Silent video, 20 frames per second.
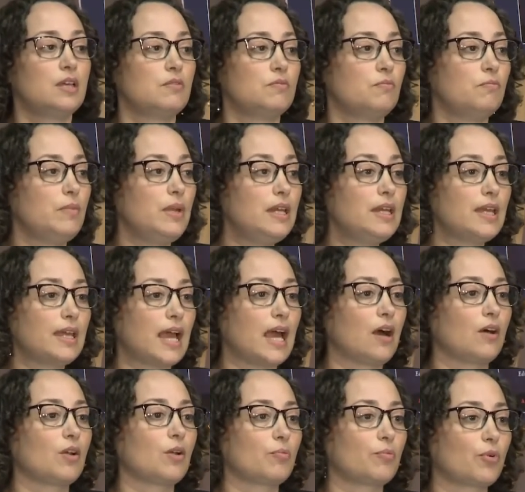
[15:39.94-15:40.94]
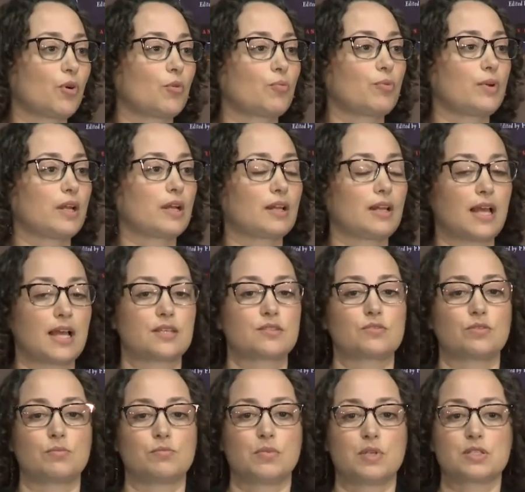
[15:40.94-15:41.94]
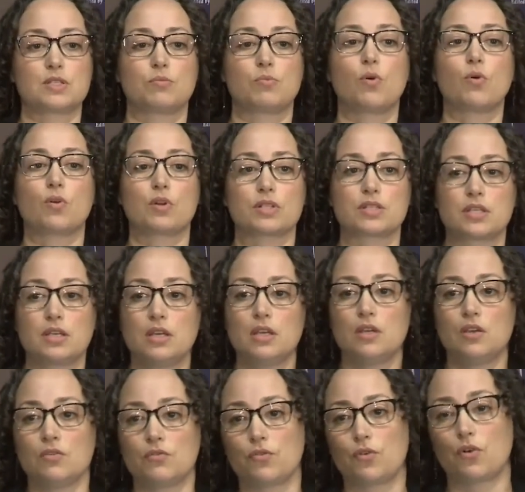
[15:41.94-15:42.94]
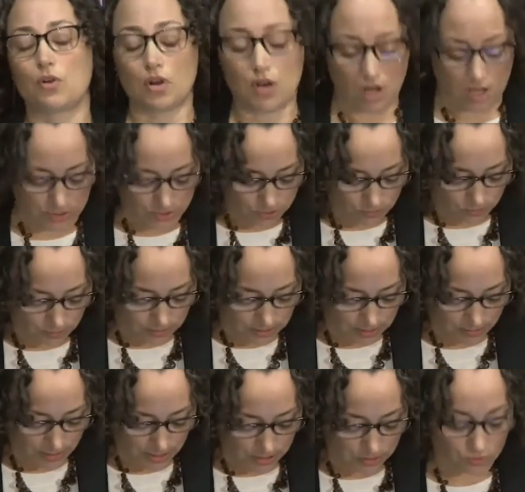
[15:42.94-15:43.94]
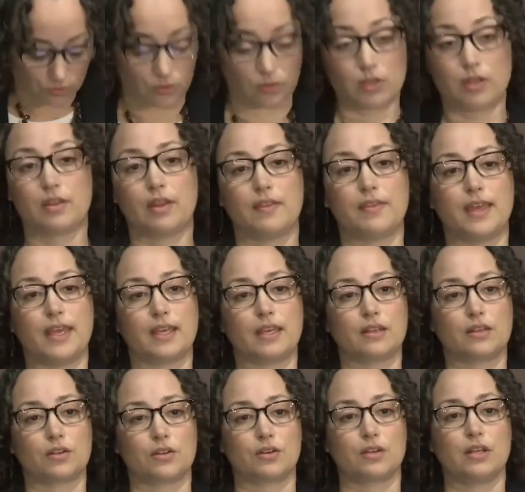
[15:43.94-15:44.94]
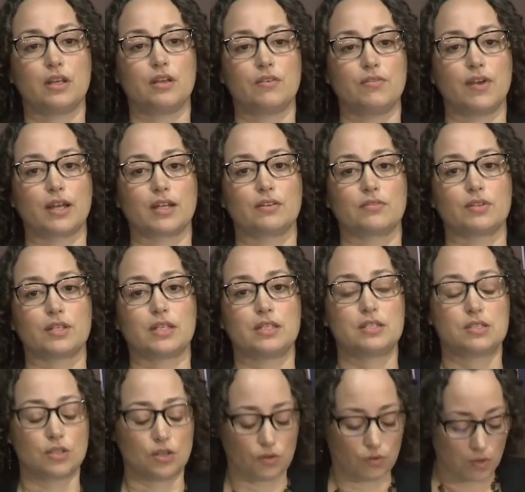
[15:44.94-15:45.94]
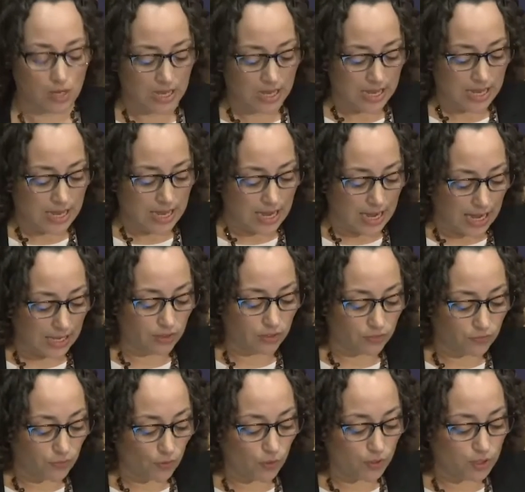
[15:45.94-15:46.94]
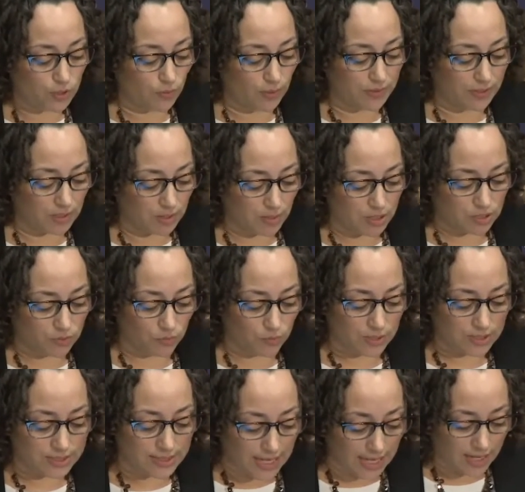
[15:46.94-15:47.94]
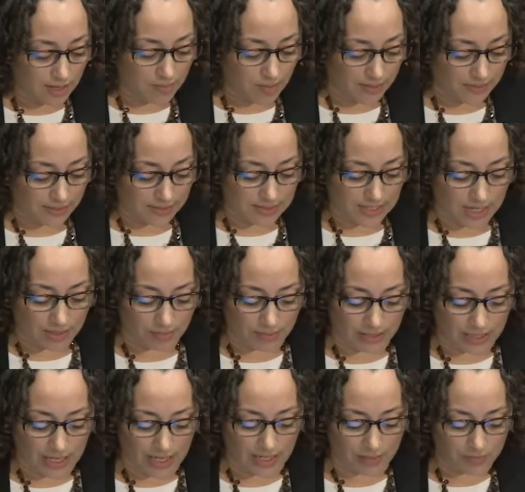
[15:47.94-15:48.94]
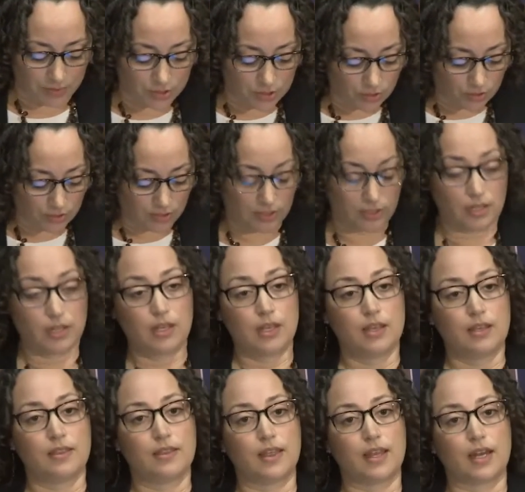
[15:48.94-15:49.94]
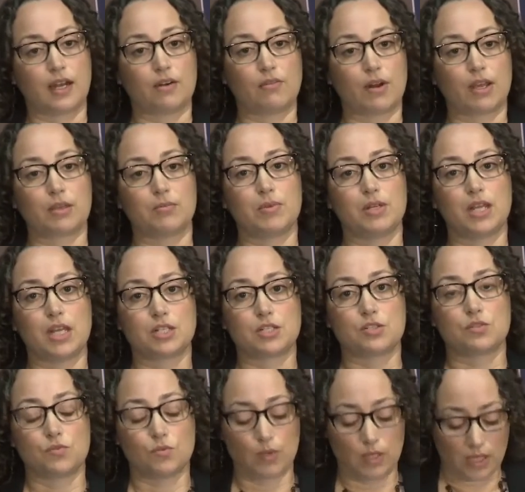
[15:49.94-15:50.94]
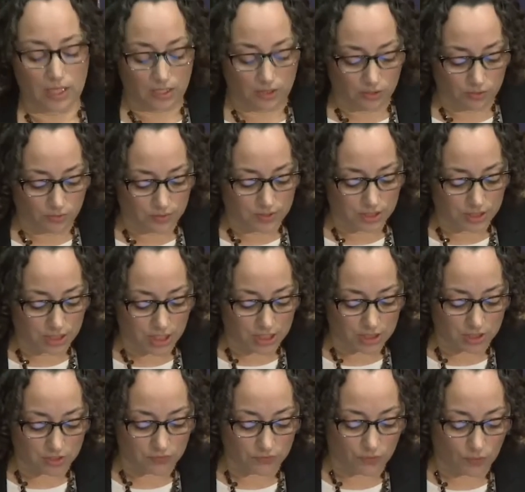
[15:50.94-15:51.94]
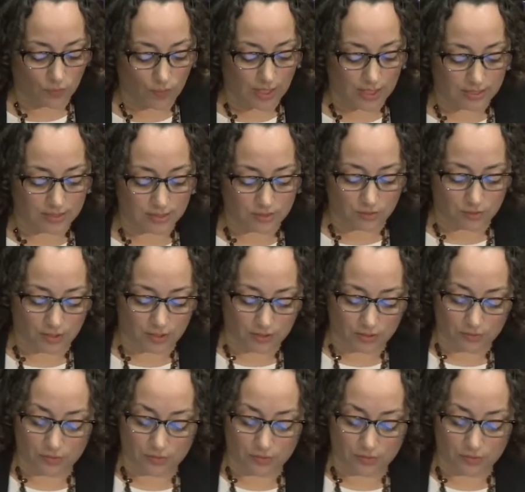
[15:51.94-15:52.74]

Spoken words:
meting out appropriate classroom supports for all students to make sure that they can learn effectively. So I look forward to what the commission will say about that topic. I am certain that our recommendations will include suggestions for ways to